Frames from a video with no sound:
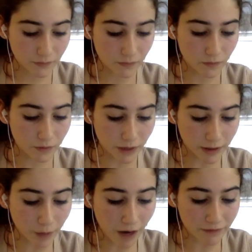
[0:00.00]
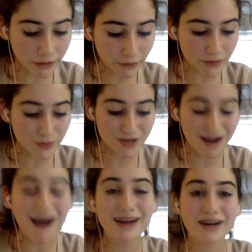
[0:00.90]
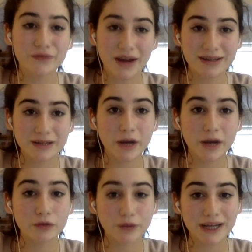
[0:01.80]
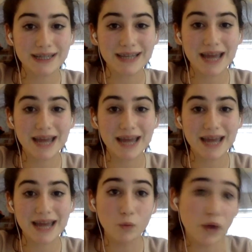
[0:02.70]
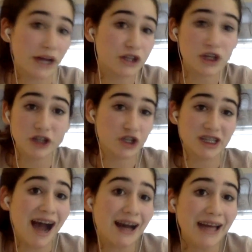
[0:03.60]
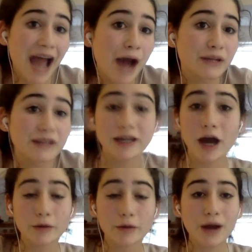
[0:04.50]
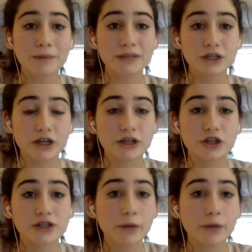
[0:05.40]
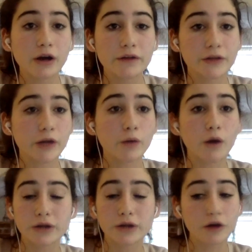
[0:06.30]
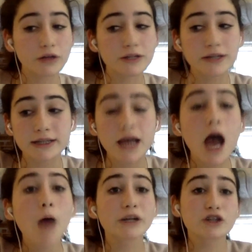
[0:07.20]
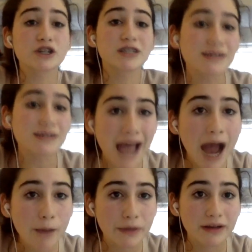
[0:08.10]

that the poverty rates were not affected by a raise in minimum wage. It's just not happening. The proposition can just say whatever they want with all their studies, but it just doesn't happen.